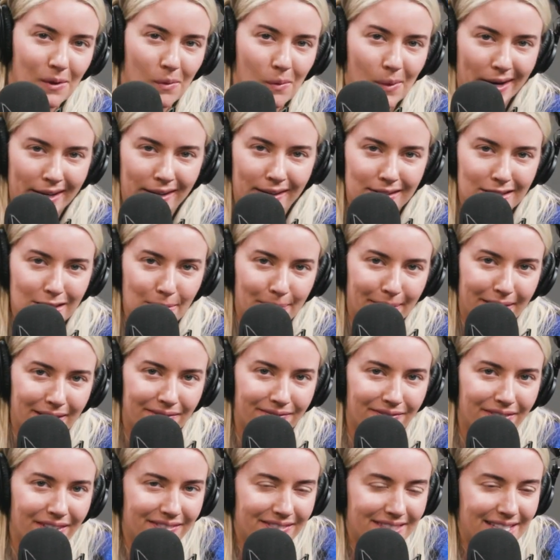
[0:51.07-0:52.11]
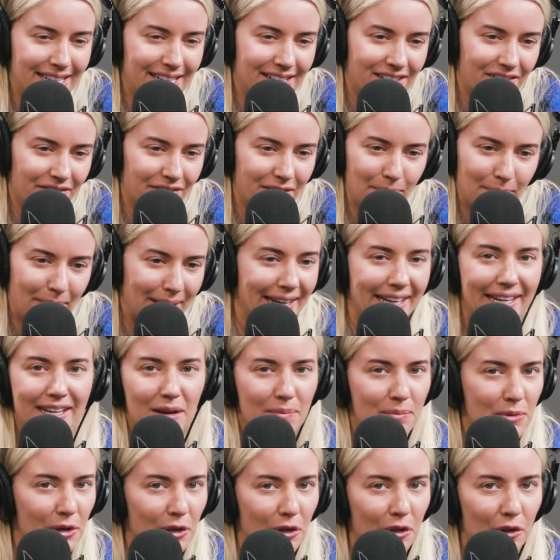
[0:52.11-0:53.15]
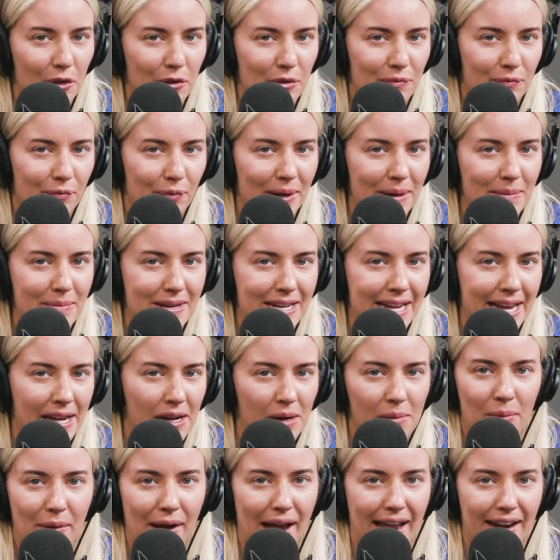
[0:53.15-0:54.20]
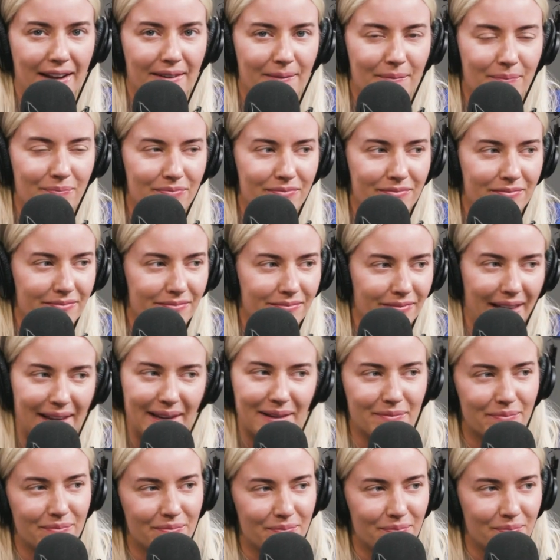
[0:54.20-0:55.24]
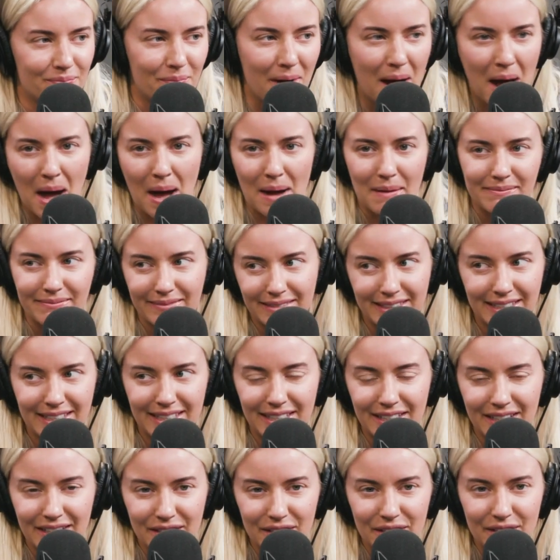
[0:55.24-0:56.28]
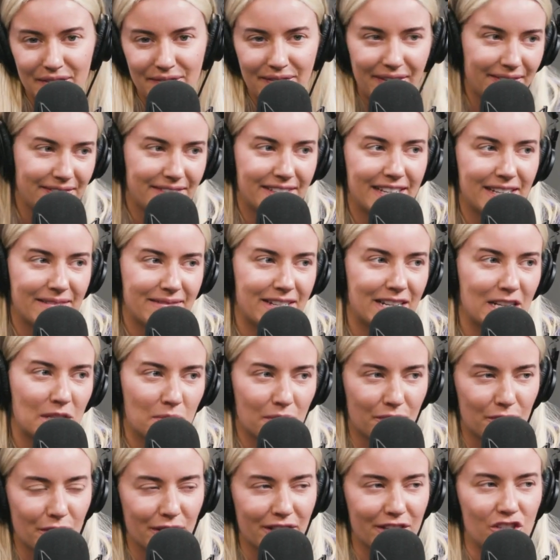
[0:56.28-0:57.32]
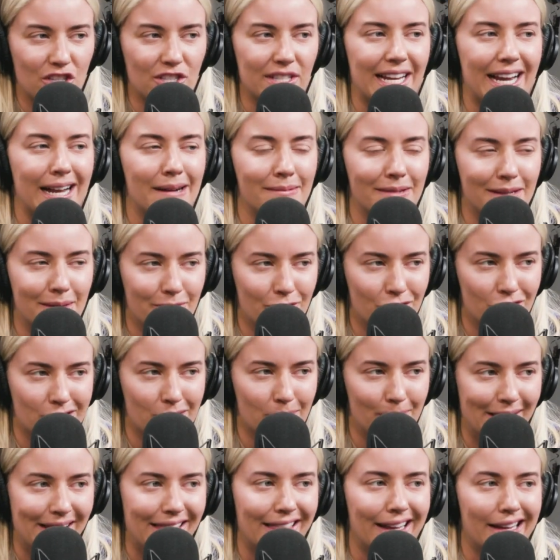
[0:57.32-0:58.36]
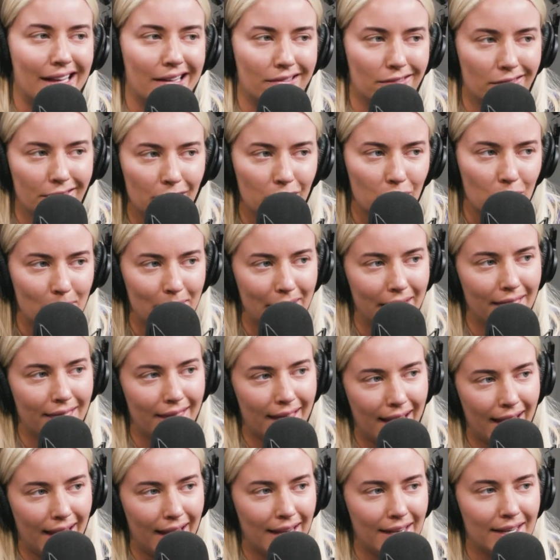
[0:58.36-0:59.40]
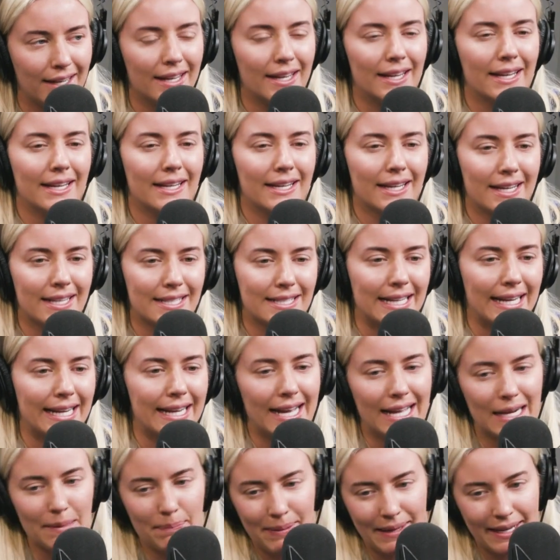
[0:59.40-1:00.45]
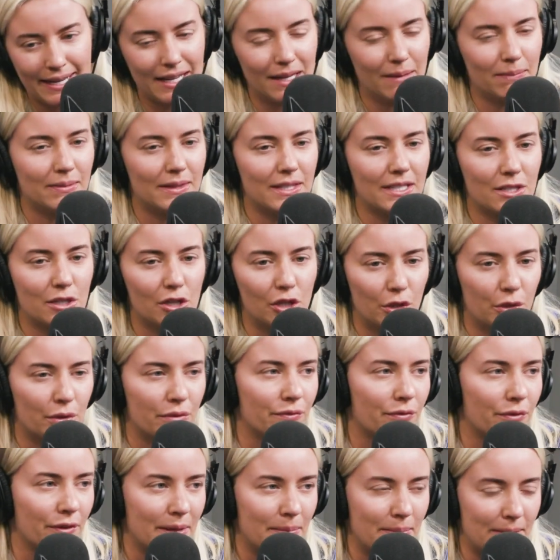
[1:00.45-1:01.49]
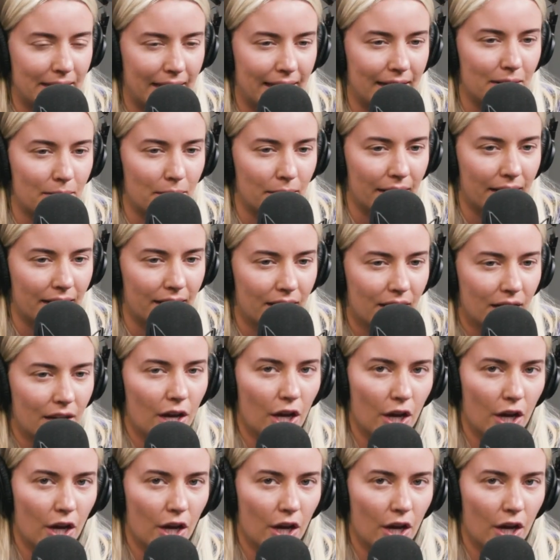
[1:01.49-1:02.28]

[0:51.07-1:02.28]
Why not spend 15 of it picking up your gluten-free banana bread? Like, mom, 15 minutes before this, she's like, I'm going to just be like a little bit late because I got to pick up this gluten-free banana bread.